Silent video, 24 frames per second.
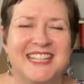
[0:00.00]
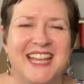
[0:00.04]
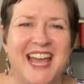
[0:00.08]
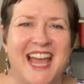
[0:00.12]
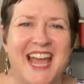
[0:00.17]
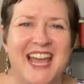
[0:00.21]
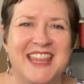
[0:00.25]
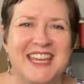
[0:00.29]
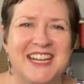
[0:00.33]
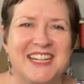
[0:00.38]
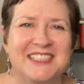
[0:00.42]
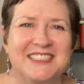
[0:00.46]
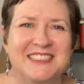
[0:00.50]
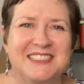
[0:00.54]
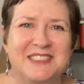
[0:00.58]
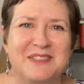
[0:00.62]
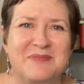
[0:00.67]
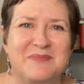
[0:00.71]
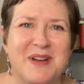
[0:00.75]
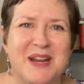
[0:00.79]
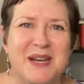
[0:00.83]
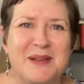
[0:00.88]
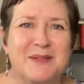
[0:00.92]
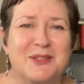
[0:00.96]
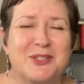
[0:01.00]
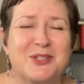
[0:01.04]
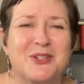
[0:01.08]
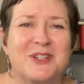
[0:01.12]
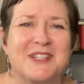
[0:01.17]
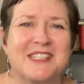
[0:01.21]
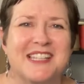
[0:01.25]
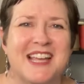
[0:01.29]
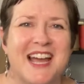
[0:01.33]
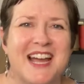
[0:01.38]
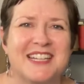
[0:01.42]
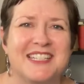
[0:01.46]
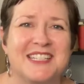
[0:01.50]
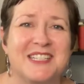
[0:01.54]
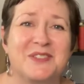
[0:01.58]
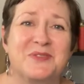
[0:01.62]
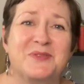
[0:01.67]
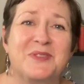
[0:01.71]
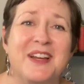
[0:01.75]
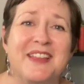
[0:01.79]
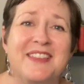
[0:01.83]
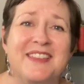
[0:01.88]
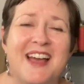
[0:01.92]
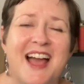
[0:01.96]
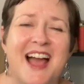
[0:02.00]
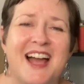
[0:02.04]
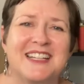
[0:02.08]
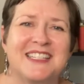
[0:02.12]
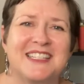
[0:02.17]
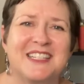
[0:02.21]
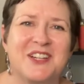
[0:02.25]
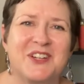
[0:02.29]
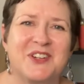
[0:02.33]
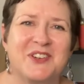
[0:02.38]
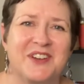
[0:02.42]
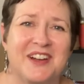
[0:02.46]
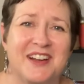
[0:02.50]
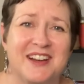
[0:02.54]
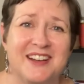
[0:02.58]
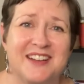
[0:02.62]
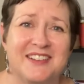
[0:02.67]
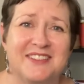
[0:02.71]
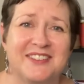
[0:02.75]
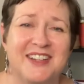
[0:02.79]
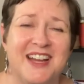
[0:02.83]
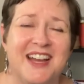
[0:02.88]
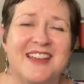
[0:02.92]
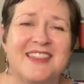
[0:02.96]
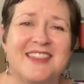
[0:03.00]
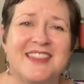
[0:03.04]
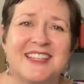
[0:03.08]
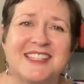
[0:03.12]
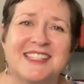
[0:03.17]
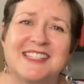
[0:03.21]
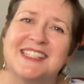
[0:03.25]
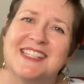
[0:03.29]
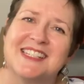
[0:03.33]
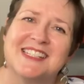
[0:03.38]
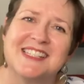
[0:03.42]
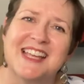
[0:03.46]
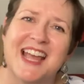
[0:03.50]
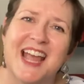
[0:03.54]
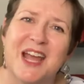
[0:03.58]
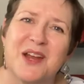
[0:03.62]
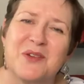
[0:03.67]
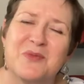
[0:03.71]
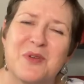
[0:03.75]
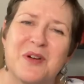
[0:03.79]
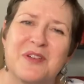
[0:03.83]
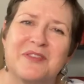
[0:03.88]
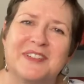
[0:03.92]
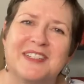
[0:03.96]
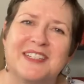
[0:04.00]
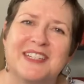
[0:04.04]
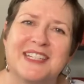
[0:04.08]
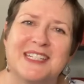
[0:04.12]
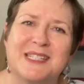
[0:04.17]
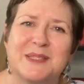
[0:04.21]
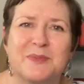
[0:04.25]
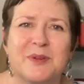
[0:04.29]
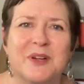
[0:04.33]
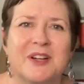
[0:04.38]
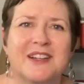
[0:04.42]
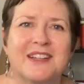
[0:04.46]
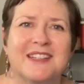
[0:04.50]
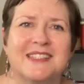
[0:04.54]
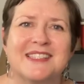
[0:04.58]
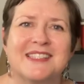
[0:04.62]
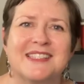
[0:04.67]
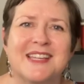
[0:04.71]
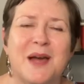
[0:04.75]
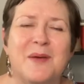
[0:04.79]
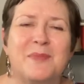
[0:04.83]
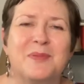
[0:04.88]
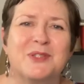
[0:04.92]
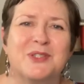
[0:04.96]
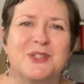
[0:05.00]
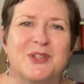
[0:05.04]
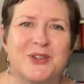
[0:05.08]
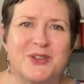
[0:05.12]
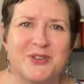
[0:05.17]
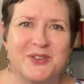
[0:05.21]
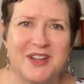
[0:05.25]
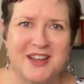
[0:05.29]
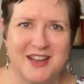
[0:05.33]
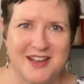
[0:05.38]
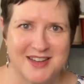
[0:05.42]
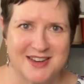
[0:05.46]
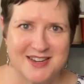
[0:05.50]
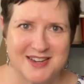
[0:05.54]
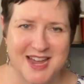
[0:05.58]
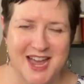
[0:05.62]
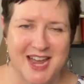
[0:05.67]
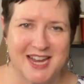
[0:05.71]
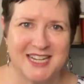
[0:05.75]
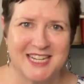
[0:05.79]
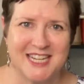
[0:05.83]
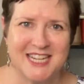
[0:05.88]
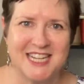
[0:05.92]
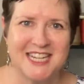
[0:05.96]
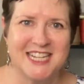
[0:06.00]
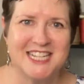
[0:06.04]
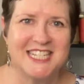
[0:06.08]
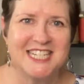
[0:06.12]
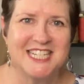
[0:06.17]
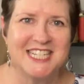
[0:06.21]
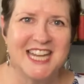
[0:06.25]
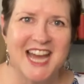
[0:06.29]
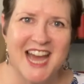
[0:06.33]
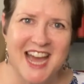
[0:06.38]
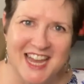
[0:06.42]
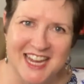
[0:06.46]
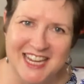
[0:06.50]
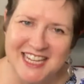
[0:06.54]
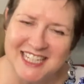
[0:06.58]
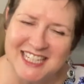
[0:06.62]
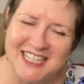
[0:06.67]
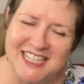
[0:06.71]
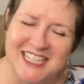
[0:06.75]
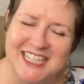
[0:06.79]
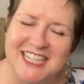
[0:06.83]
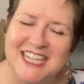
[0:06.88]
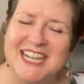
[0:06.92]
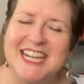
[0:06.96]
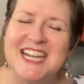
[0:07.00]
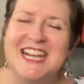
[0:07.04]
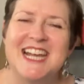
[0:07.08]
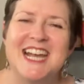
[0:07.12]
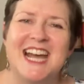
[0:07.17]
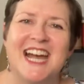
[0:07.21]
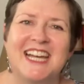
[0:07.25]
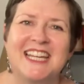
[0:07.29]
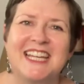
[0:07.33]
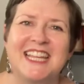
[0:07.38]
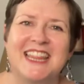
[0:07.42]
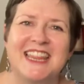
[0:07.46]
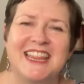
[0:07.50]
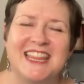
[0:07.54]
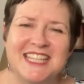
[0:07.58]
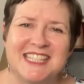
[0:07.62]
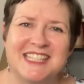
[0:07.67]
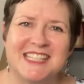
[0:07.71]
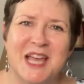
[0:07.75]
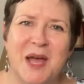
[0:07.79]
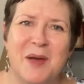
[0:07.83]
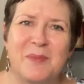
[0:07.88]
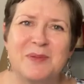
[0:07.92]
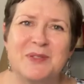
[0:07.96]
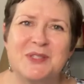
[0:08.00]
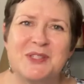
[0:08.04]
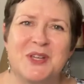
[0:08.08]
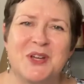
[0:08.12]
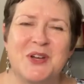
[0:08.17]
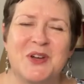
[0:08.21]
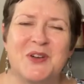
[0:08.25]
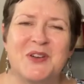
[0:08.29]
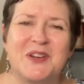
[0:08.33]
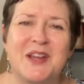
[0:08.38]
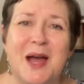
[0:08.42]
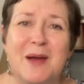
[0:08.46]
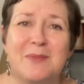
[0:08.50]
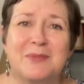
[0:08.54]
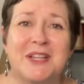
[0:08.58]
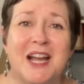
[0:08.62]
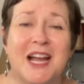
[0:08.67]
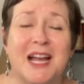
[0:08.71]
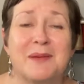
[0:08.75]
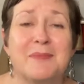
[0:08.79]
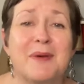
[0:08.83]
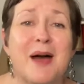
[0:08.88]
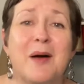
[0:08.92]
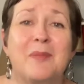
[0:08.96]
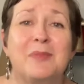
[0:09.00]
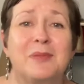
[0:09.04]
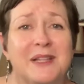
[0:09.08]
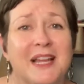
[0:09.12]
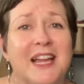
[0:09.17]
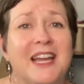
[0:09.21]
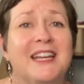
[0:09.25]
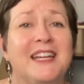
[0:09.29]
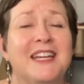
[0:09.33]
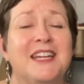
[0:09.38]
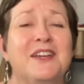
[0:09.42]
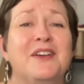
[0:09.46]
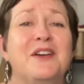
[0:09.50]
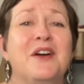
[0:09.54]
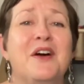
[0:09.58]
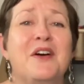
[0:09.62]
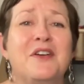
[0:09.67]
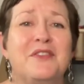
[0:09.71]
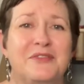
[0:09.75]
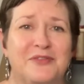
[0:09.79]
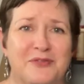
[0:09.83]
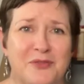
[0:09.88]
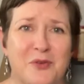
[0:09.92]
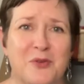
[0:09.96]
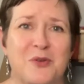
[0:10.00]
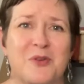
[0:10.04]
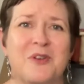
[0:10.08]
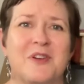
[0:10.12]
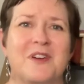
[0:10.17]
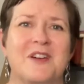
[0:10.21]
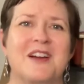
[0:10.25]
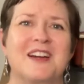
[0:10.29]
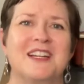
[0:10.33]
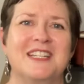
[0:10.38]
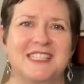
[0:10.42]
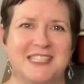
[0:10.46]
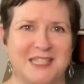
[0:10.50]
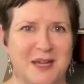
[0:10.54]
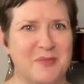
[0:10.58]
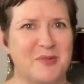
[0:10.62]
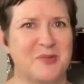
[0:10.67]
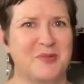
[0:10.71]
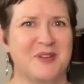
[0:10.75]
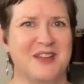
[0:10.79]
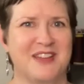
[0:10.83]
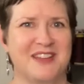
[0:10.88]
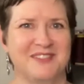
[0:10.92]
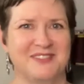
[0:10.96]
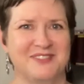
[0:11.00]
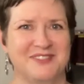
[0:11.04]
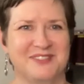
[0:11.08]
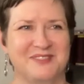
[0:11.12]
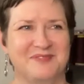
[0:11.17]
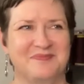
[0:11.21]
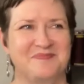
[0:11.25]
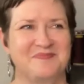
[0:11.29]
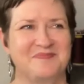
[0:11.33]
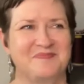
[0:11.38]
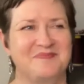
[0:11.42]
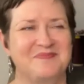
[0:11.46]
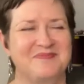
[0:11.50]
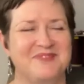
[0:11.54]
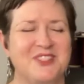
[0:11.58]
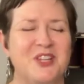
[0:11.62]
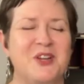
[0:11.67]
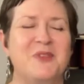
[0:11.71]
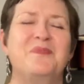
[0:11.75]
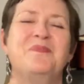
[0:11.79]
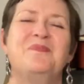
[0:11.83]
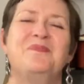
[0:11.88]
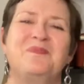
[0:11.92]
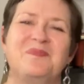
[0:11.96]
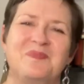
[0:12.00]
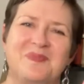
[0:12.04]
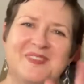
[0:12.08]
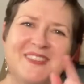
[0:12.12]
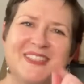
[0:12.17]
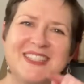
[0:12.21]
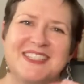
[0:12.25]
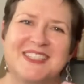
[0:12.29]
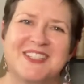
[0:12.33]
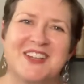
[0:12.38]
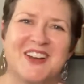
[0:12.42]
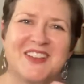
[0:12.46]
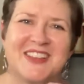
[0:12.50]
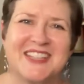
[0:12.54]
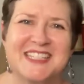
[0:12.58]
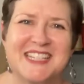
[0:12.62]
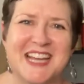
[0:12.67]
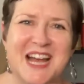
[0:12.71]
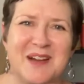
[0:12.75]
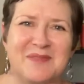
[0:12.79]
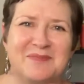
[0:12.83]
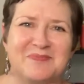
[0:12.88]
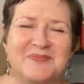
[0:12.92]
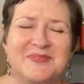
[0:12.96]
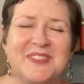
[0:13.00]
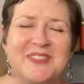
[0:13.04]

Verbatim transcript: Hey there, my name is Chris Acton with Acton Creative, and this is a Handwoven Experience, episode 99. And in this episode, I'm talking about planning for double weave. So let's start at the top.